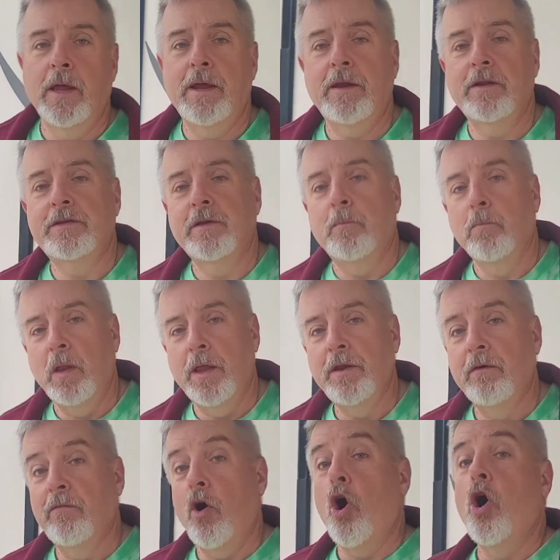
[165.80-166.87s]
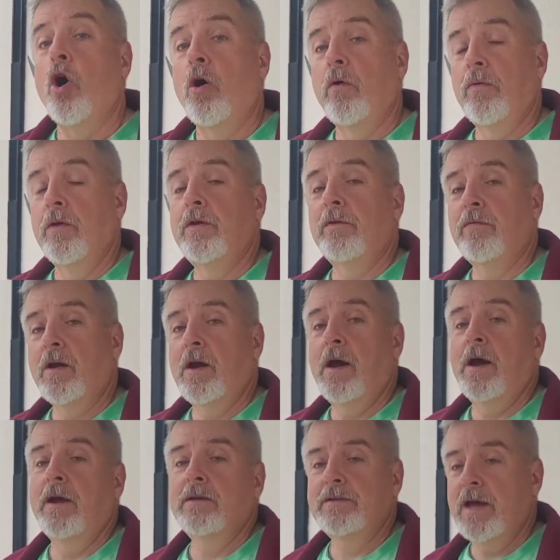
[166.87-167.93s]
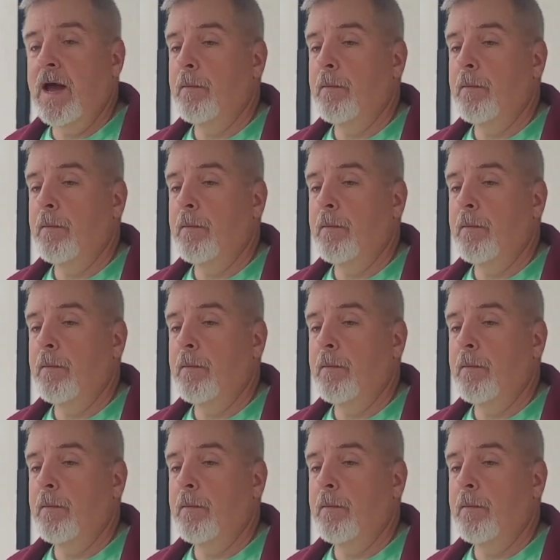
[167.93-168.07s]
blend. It's a blend of all the different kinds,